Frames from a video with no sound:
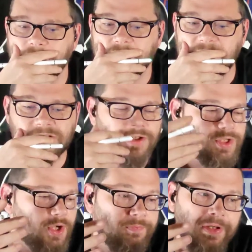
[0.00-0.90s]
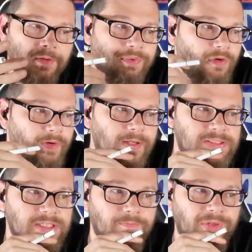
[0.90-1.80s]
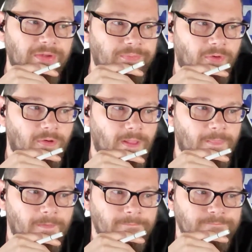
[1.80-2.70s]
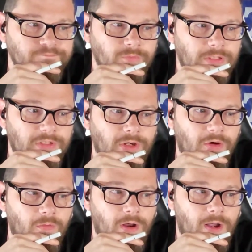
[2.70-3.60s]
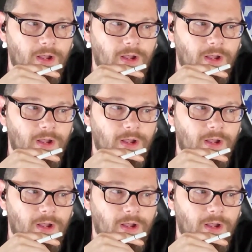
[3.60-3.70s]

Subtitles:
These are good people, innocent people, and you know,